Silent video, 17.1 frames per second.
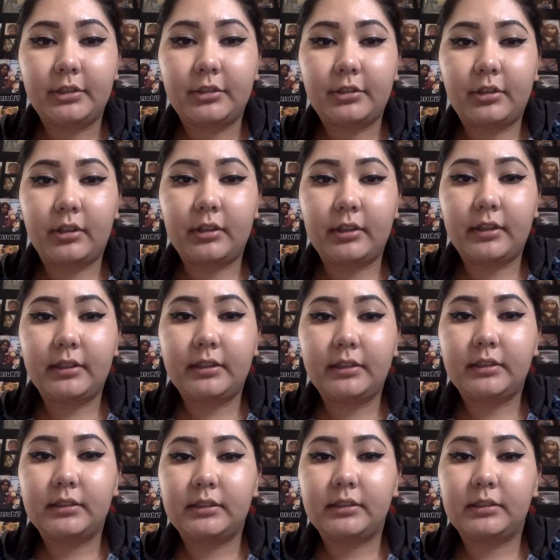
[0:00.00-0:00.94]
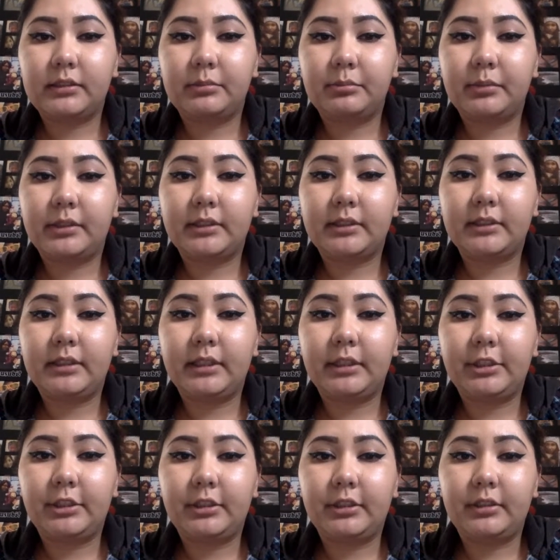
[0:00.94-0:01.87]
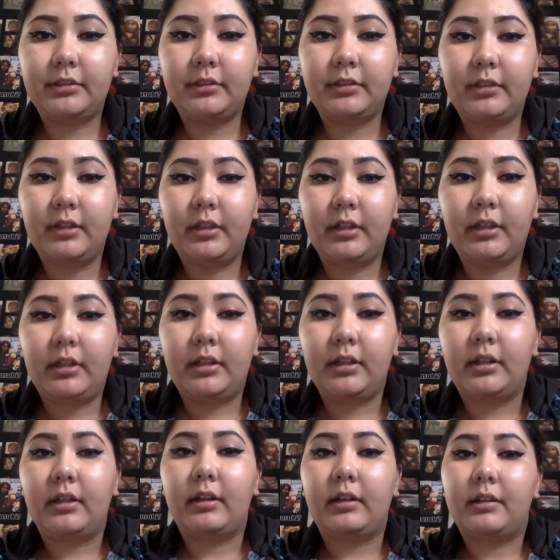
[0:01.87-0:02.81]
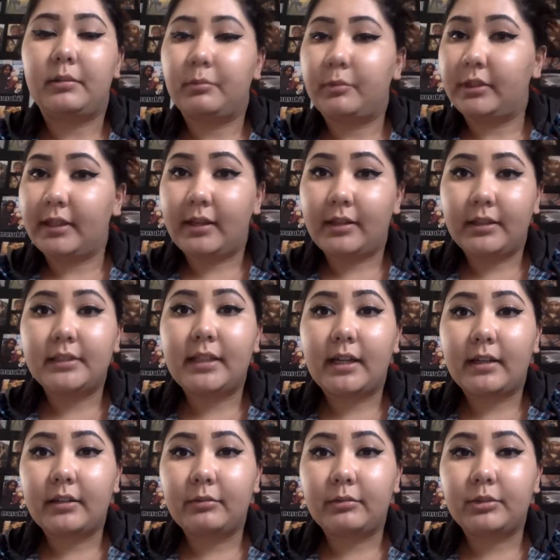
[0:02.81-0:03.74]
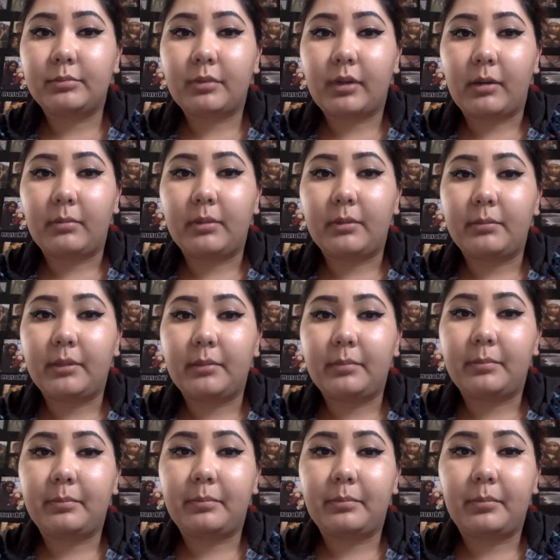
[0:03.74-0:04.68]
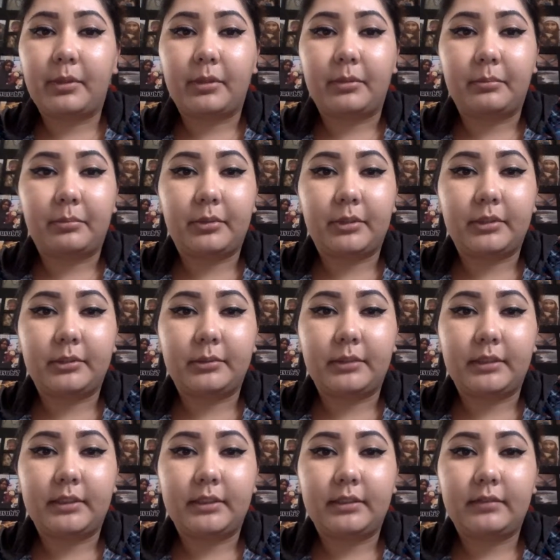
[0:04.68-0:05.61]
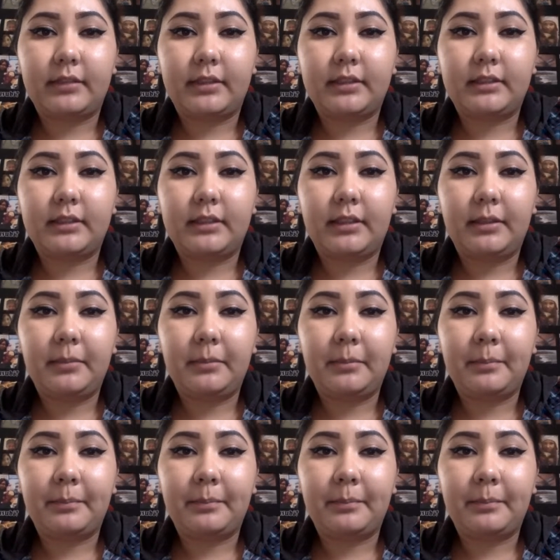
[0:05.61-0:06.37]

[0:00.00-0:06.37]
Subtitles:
strongest presentation, without a doubt, it was probably my persuasive essay.